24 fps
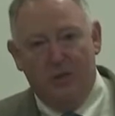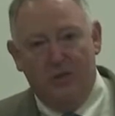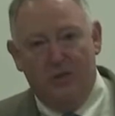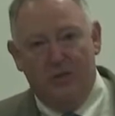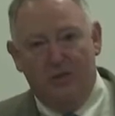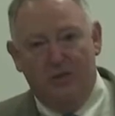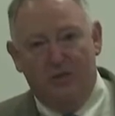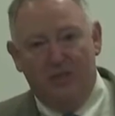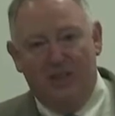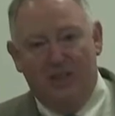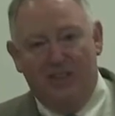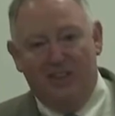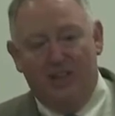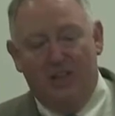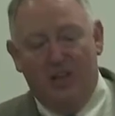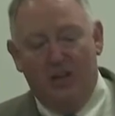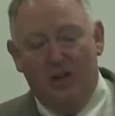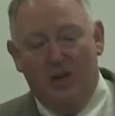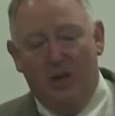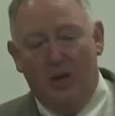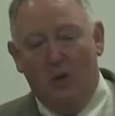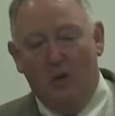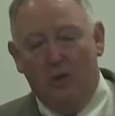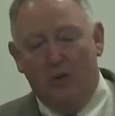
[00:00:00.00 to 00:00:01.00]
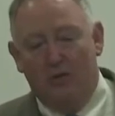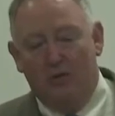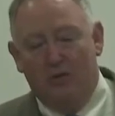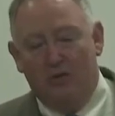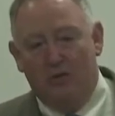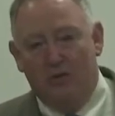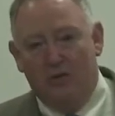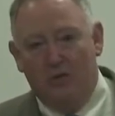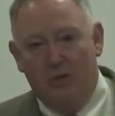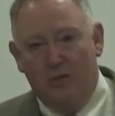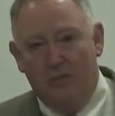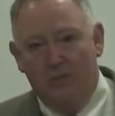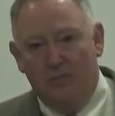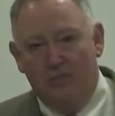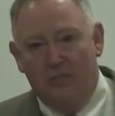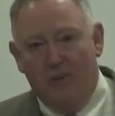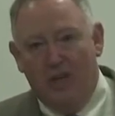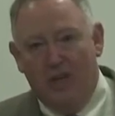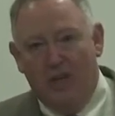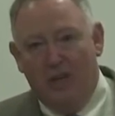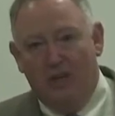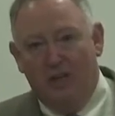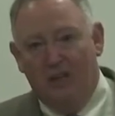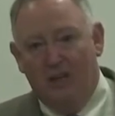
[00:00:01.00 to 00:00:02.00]
it, it connotes
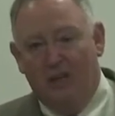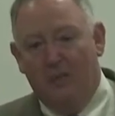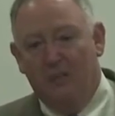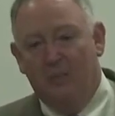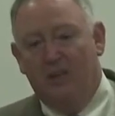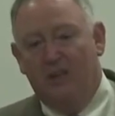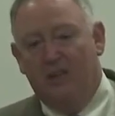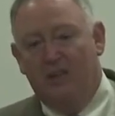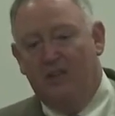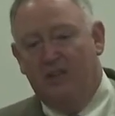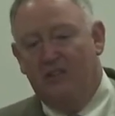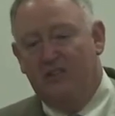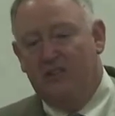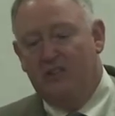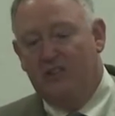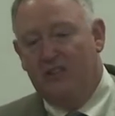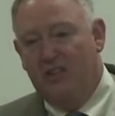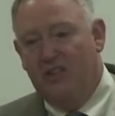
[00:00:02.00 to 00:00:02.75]
limitless,